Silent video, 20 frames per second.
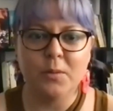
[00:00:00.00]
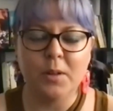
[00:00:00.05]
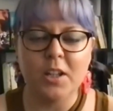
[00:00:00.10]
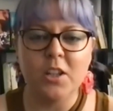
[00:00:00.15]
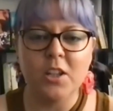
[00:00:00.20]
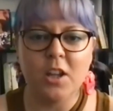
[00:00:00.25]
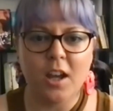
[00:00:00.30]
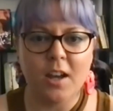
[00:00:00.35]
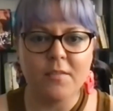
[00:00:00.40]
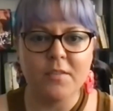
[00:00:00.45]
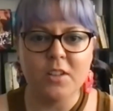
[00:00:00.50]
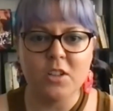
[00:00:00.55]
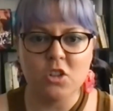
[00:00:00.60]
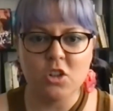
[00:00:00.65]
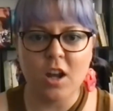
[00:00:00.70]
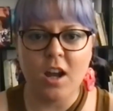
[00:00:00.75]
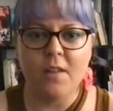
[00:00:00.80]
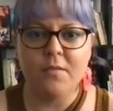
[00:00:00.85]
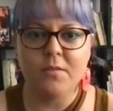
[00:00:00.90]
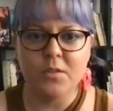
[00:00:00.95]
when you haven't
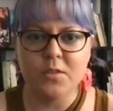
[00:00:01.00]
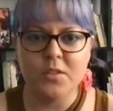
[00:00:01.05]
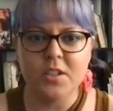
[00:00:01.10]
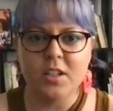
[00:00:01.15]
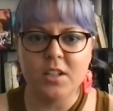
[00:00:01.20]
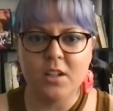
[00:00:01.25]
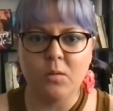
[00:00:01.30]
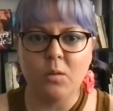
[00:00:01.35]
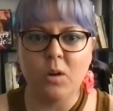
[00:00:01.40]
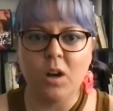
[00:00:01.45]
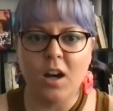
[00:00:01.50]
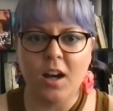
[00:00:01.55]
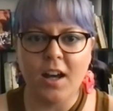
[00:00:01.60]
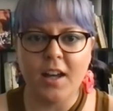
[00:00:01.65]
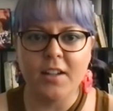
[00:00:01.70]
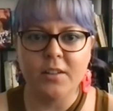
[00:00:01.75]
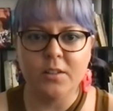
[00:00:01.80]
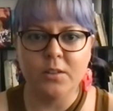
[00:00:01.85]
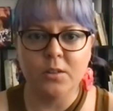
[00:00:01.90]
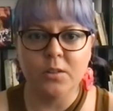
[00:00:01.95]
traveled in a
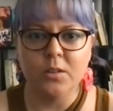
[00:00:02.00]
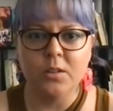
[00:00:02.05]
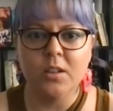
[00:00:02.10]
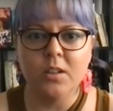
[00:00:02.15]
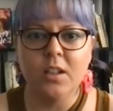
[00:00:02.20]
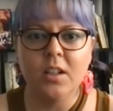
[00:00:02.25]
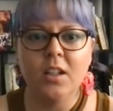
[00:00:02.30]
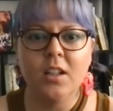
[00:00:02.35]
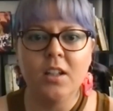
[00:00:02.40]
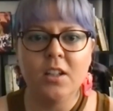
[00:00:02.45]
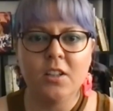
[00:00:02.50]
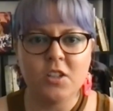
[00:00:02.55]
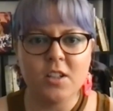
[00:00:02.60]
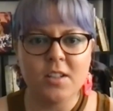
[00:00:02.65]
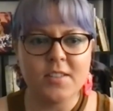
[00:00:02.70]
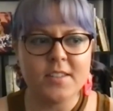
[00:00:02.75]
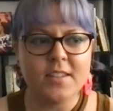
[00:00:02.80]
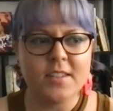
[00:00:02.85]
while. Just